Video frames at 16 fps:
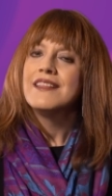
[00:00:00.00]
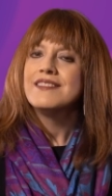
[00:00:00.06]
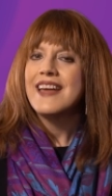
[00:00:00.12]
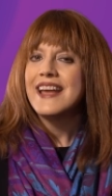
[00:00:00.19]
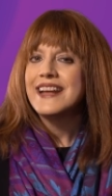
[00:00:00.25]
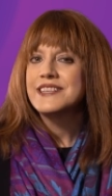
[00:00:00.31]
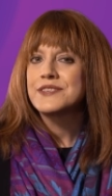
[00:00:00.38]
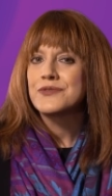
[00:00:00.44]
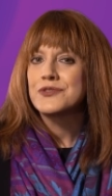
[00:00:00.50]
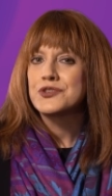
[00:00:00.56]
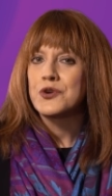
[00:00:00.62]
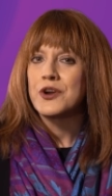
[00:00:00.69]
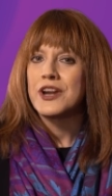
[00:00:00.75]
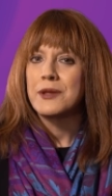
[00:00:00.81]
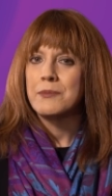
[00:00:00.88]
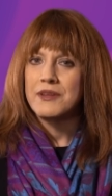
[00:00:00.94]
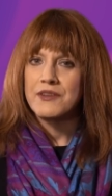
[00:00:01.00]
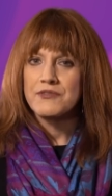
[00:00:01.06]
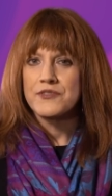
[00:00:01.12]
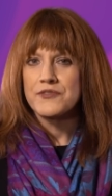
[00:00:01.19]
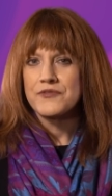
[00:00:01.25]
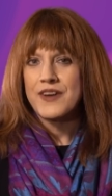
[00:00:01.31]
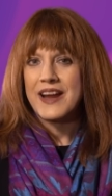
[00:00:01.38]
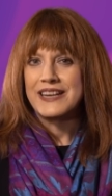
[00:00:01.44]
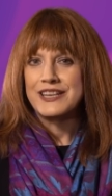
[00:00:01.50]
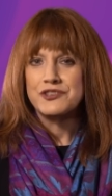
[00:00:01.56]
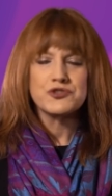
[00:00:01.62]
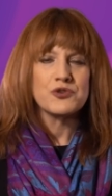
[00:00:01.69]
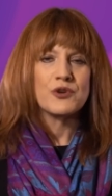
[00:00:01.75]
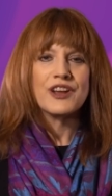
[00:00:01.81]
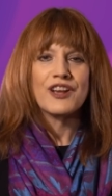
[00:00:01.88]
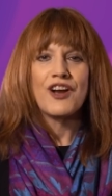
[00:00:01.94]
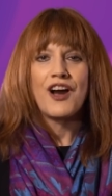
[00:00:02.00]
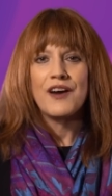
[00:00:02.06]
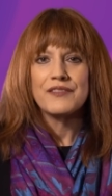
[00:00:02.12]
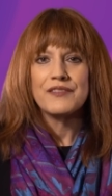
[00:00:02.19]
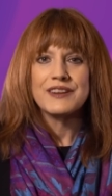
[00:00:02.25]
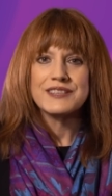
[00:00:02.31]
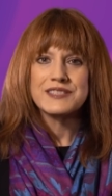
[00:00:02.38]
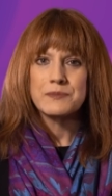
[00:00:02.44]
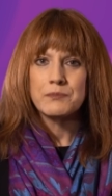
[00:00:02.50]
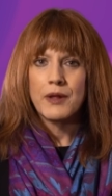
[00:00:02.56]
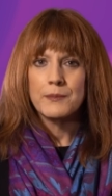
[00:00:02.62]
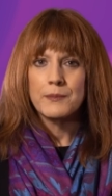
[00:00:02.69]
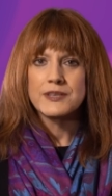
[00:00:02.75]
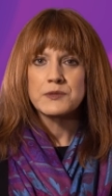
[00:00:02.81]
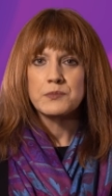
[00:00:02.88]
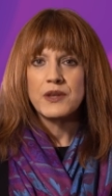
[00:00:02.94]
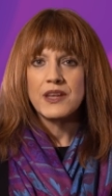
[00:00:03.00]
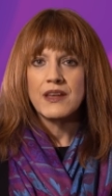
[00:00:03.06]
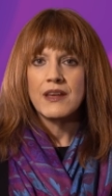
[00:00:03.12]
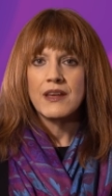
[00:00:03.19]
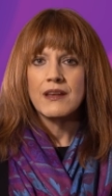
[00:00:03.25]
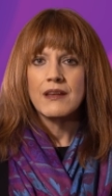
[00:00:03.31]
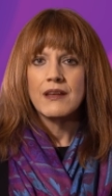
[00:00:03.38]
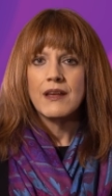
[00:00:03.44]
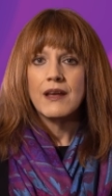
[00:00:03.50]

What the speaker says: Thanks for joining me for Finding Joy and Confidence in Public Speaking.